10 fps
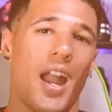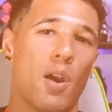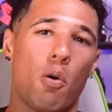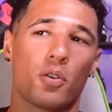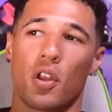
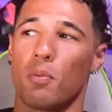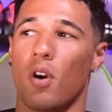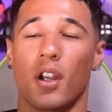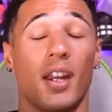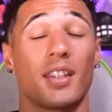and what was on the
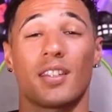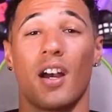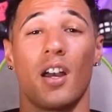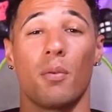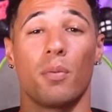market at the
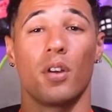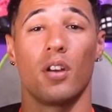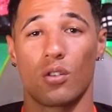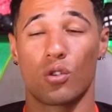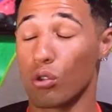time.
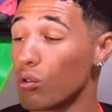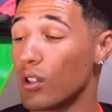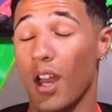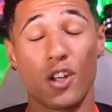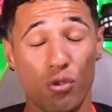
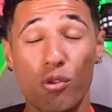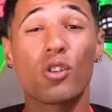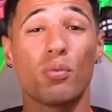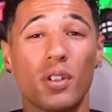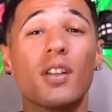Truly, I
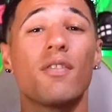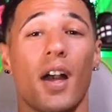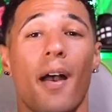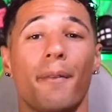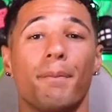truly believe
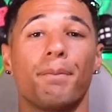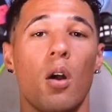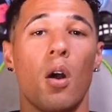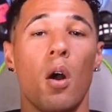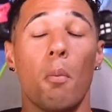that.
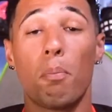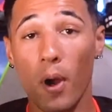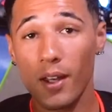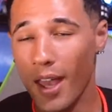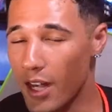
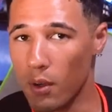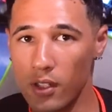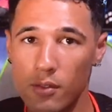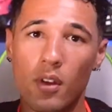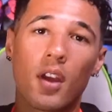But
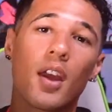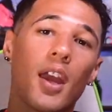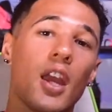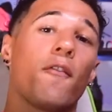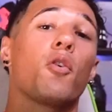anyways,
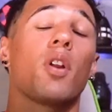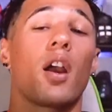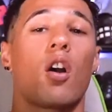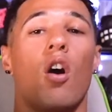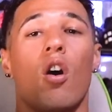if you
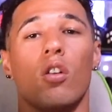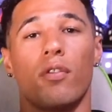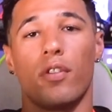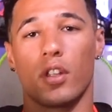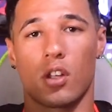like all
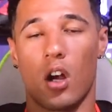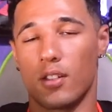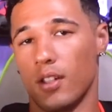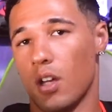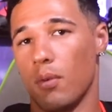of this
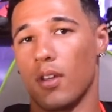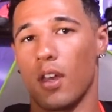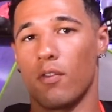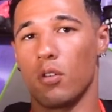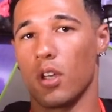content that we
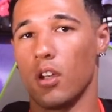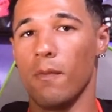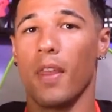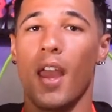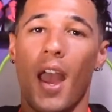give you
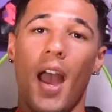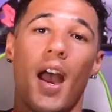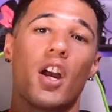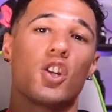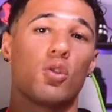here,
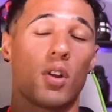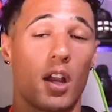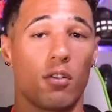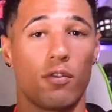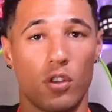and you
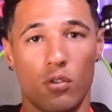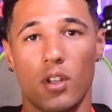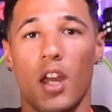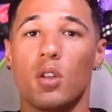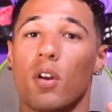like reviews,
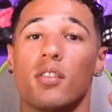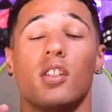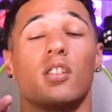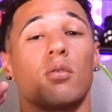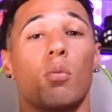and you want to
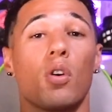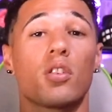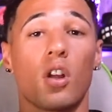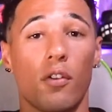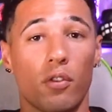see some more
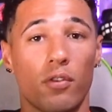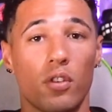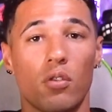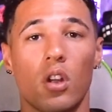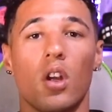stuff
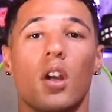reviewed,